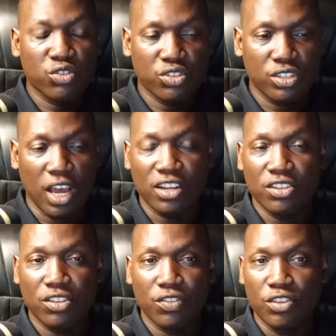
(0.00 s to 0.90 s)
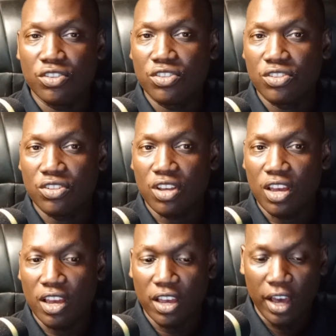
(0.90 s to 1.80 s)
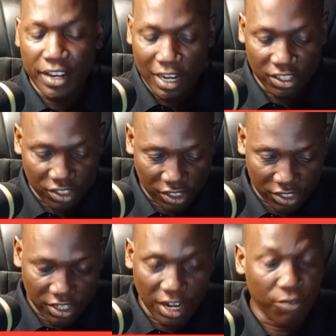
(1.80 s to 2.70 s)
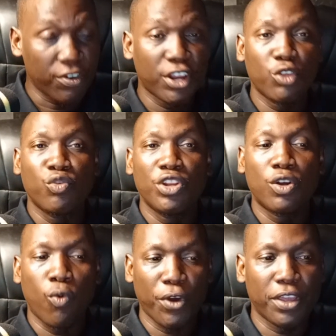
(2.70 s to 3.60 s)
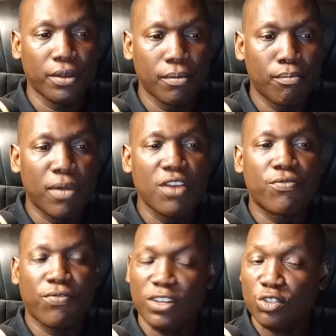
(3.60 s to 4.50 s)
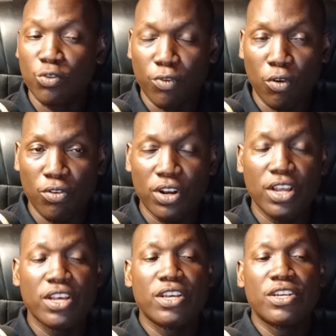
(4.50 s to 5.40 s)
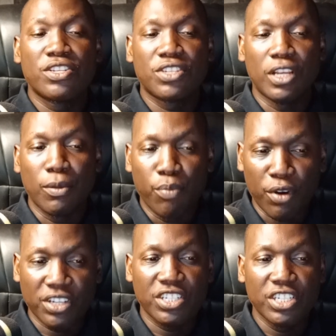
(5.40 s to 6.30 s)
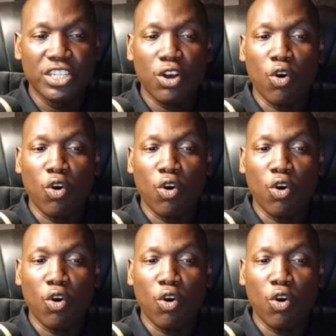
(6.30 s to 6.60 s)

start this analysis in a very unique way by first of all celebrating